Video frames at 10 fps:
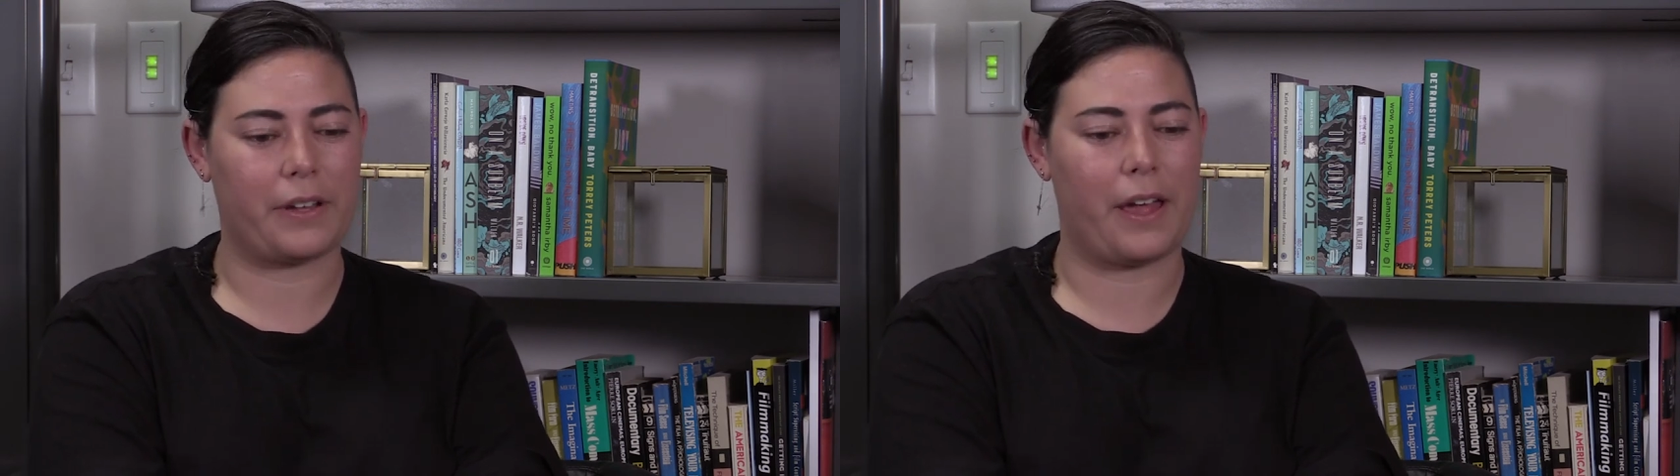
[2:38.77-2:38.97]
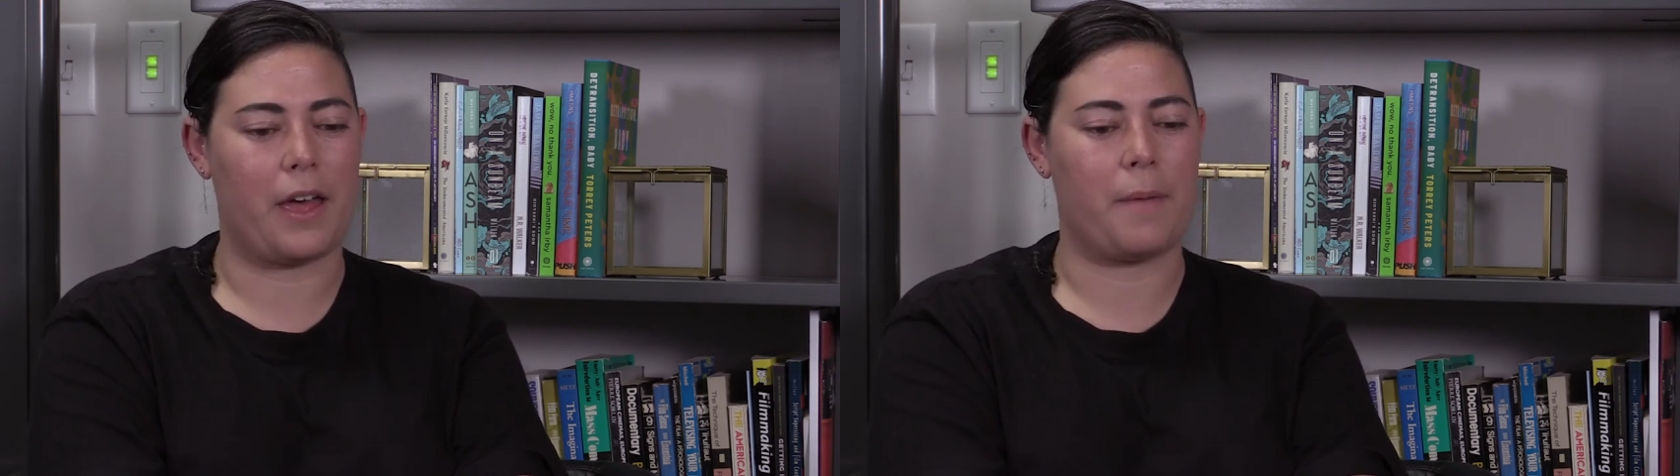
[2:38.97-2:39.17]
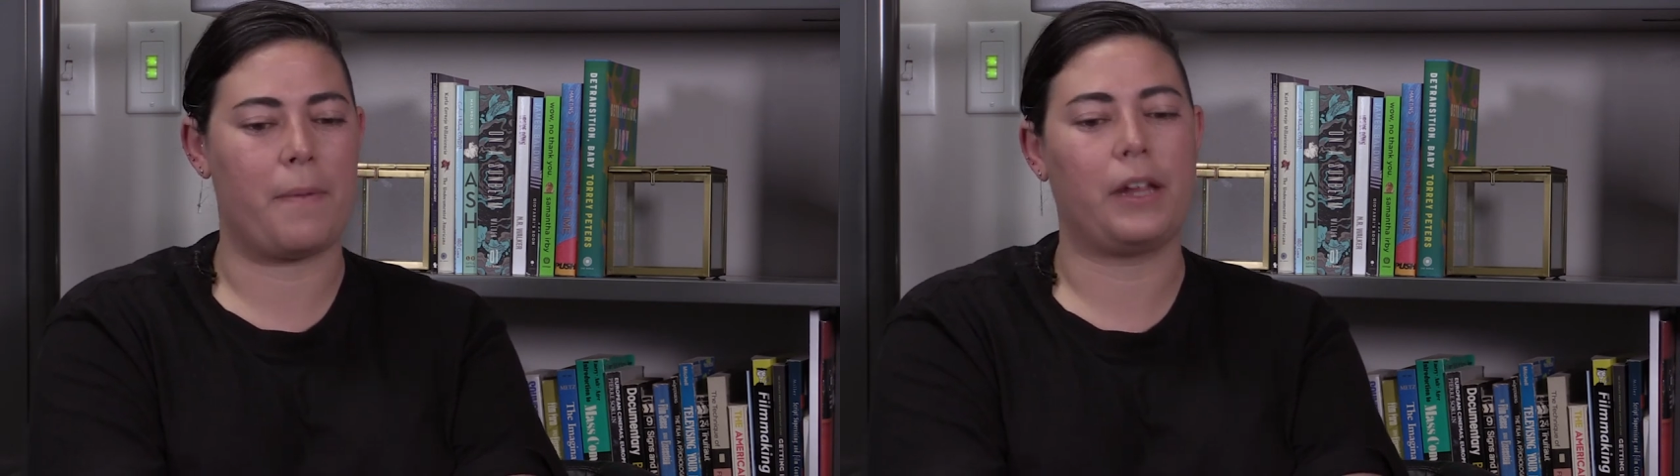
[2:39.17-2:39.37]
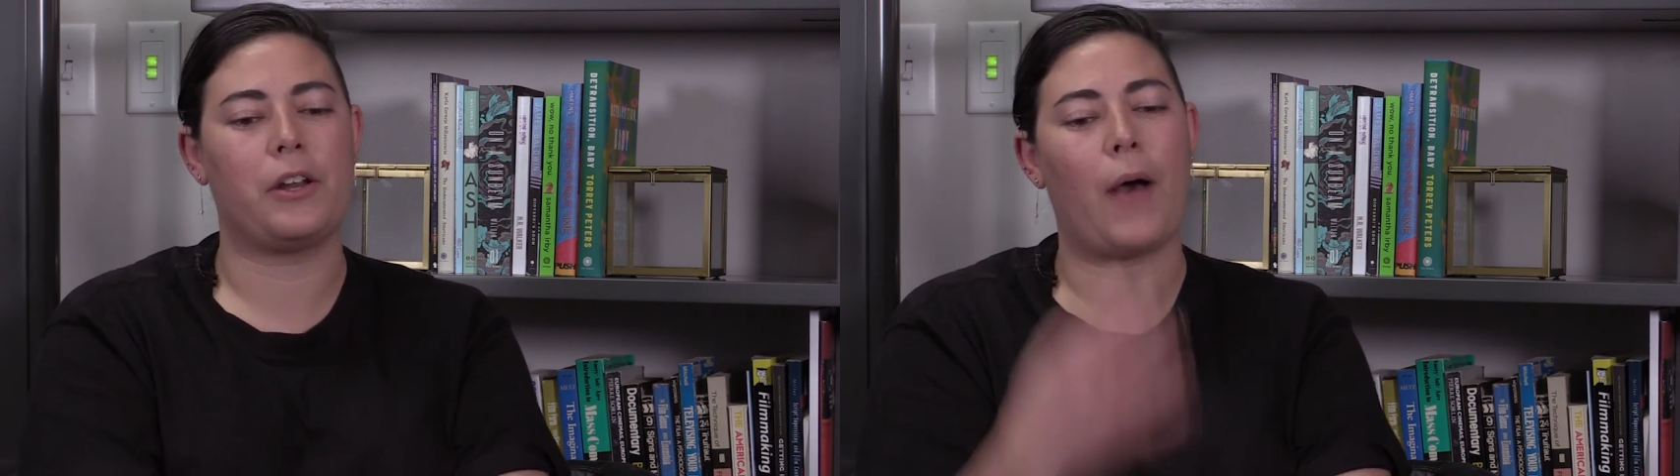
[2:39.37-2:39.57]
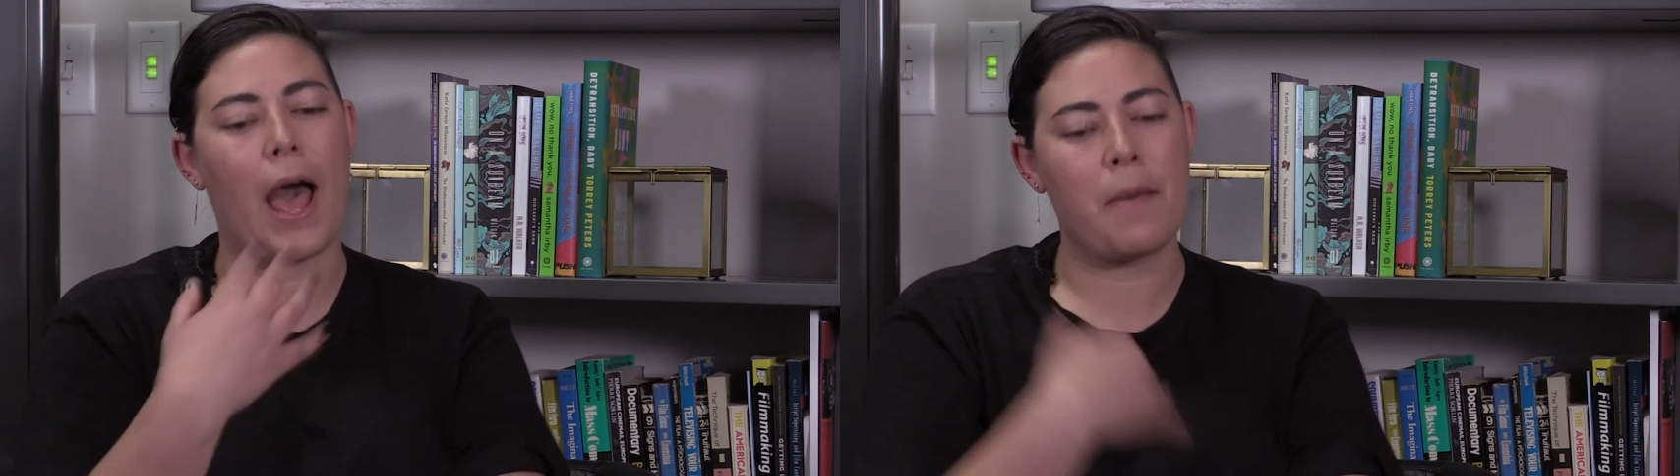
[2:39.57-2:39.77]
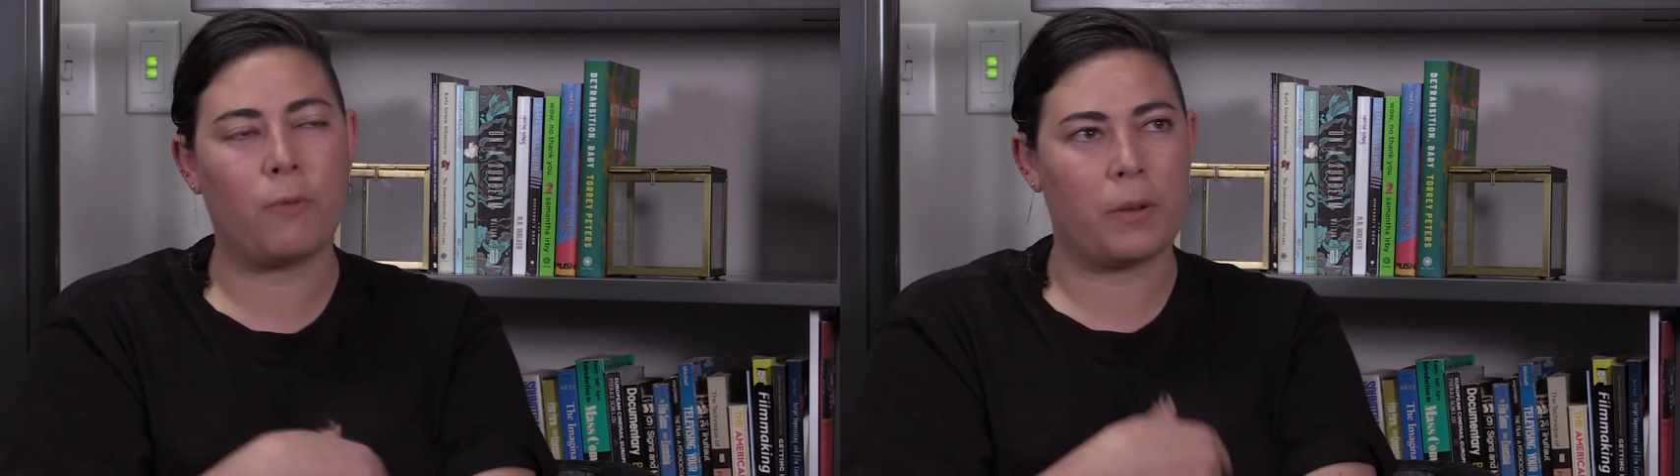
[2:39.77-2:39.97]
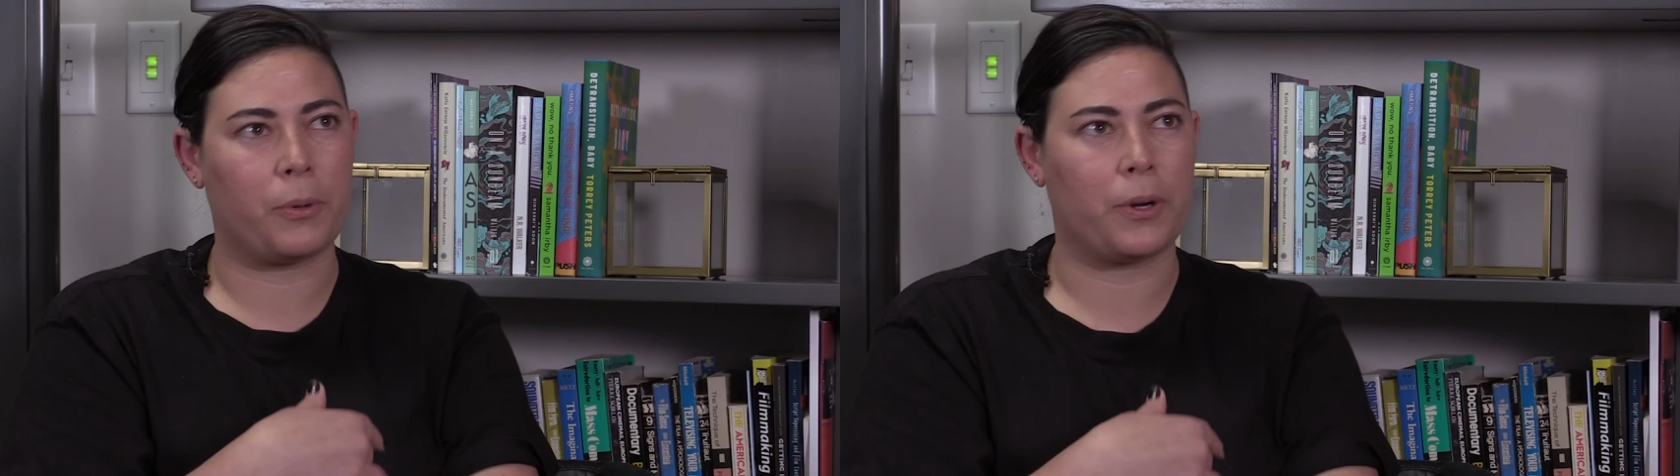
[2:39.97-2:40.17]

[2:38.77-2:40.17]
You know, I'm one